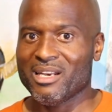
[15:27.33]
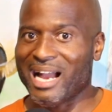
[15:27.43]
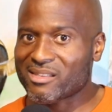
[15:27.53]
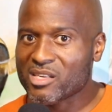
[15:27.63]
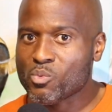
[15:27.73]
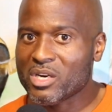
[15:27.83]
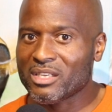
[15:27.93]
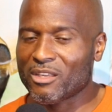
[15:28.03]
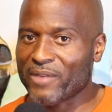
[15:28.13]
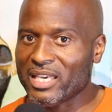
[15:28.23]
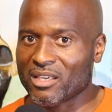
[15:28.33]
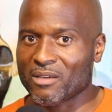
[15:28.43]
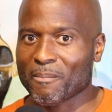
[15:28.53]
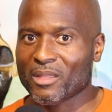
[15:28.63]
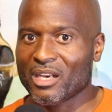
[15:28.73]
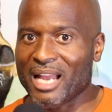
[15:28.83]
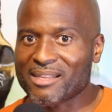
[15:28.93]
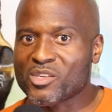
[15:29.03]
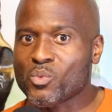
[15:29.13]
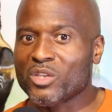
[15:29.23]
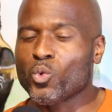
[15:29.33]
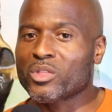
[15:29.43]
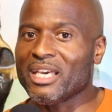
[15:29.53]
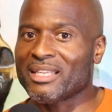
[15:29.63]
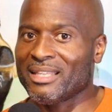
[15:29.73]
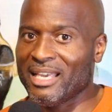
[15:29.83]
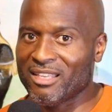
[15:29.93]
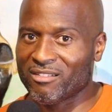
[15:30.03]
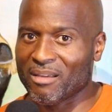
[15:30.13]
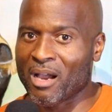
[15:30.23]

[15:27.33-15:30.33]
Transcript: Not someone that's faking. Not someone who think that they just